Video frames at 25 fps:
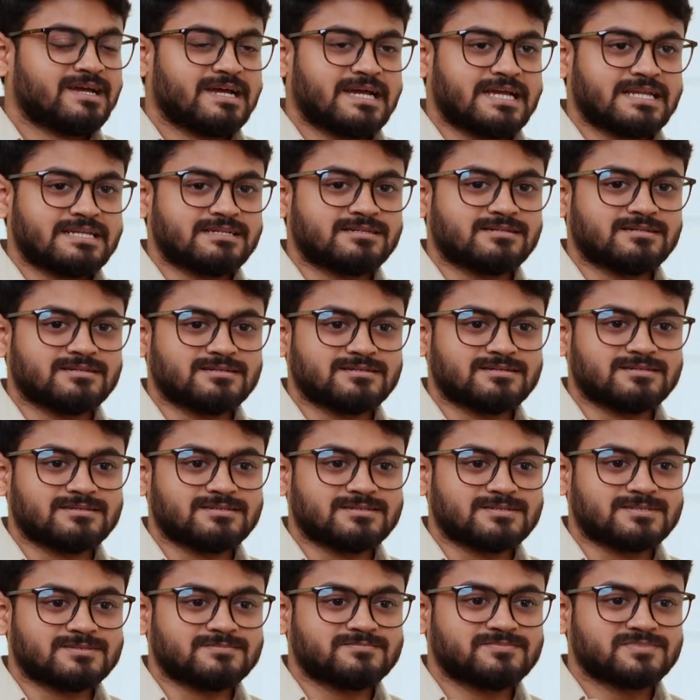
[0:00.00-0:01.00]
And
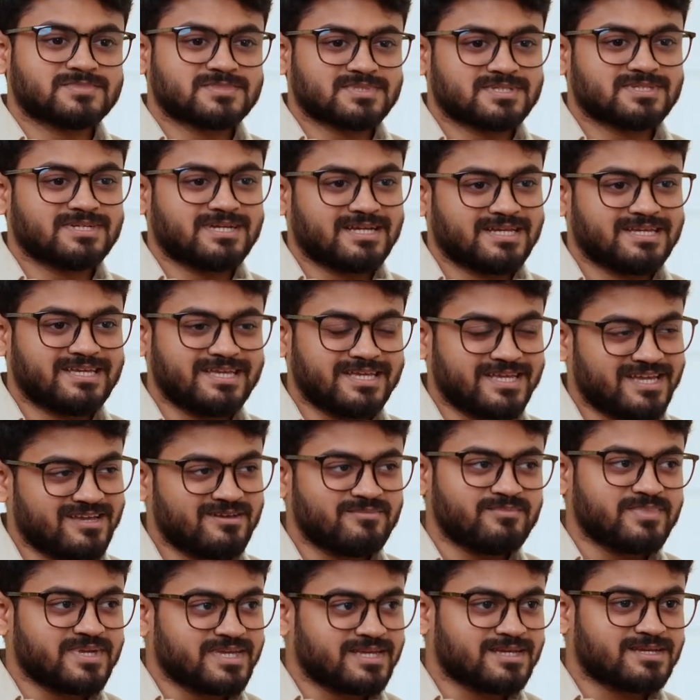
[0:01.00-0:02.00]
he
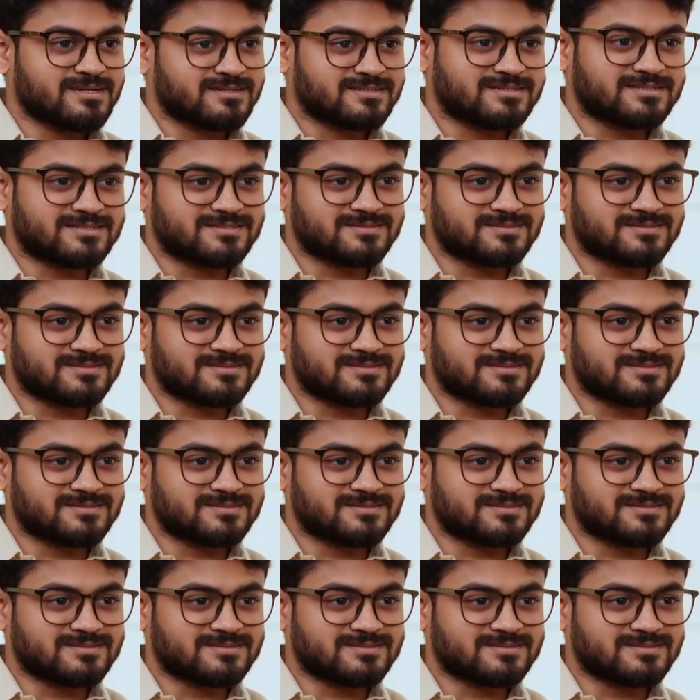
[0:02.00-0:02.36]
gave me